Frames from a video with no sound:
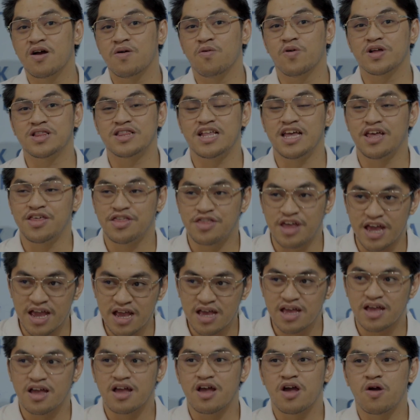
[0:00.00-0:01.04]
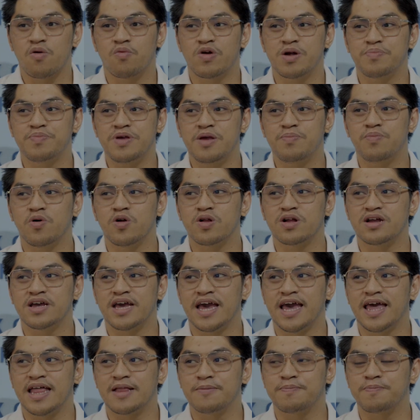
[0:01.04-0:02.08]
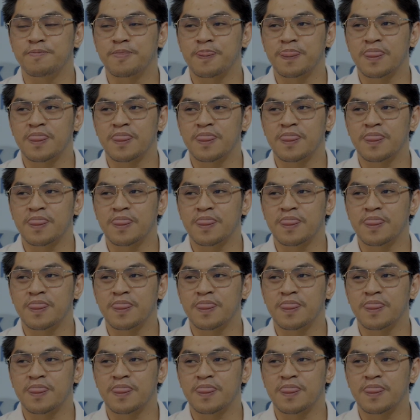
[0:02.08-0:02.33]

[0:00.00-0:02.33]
what they think, where people can